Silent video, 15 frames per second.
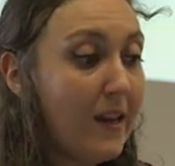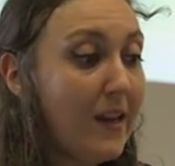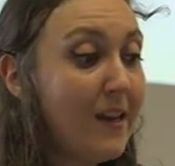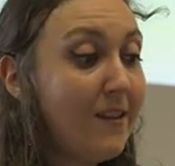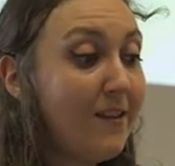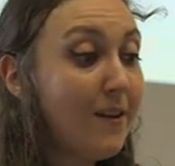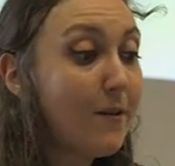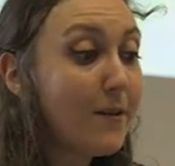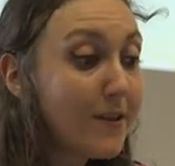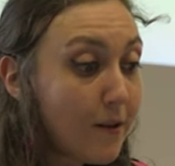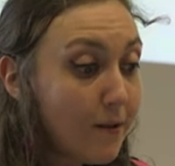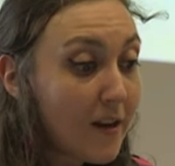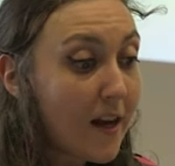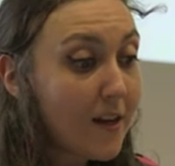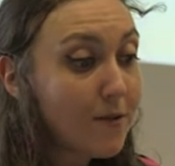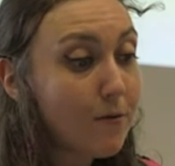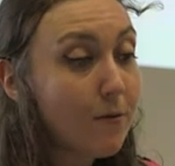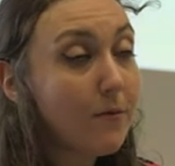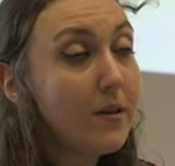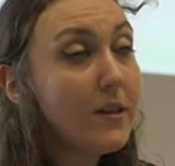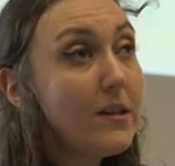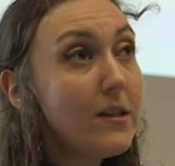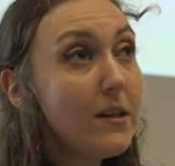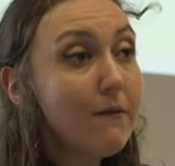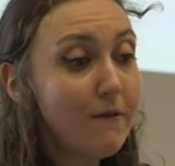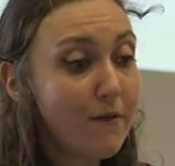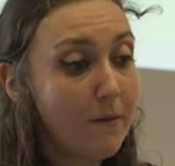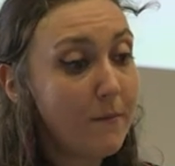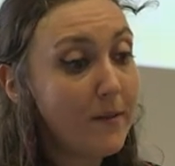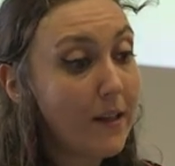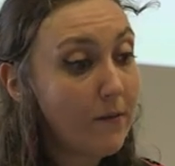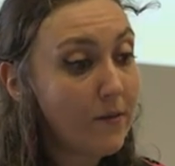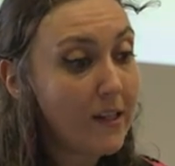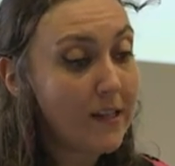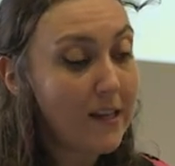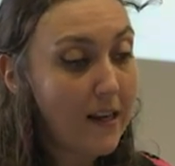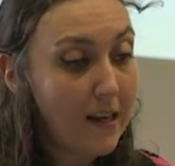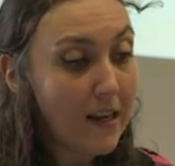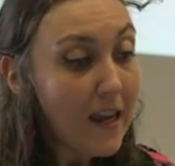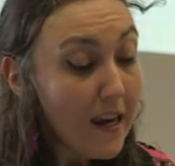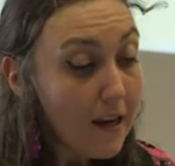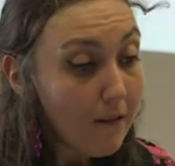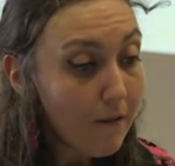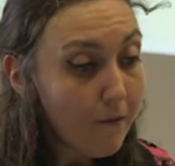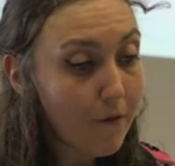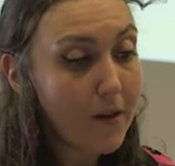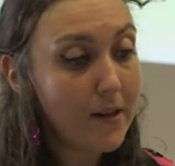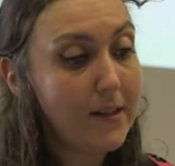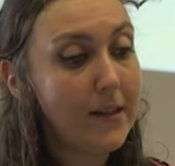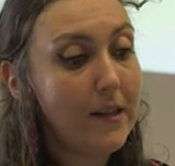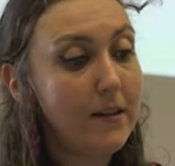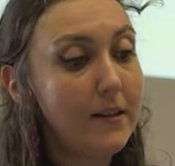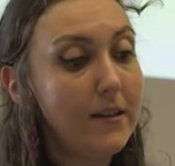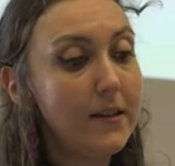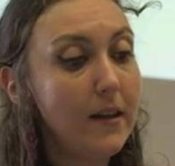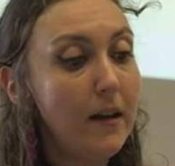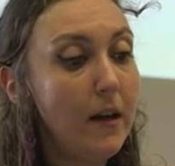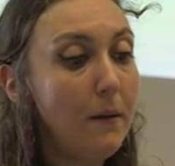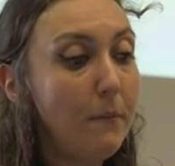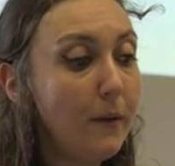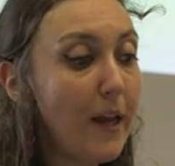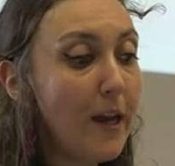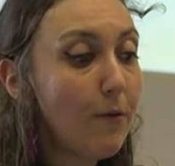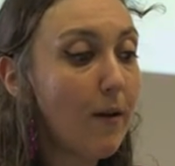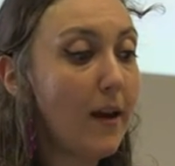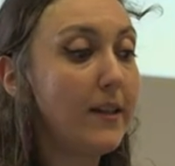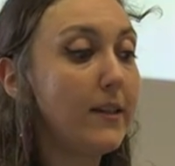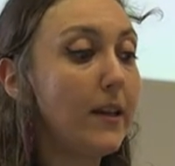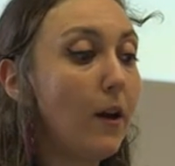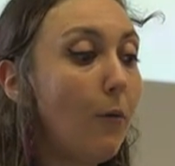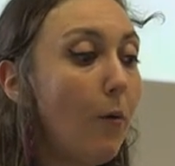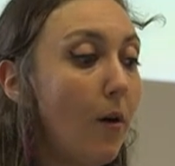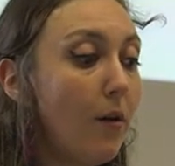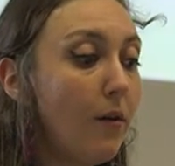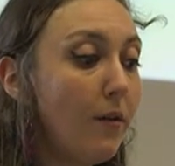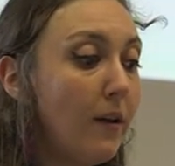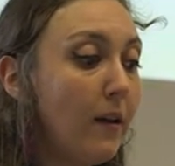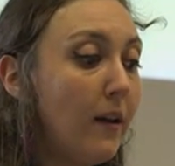In There Is No Natural Religion from 1788, for instance, Blake writes that, quote,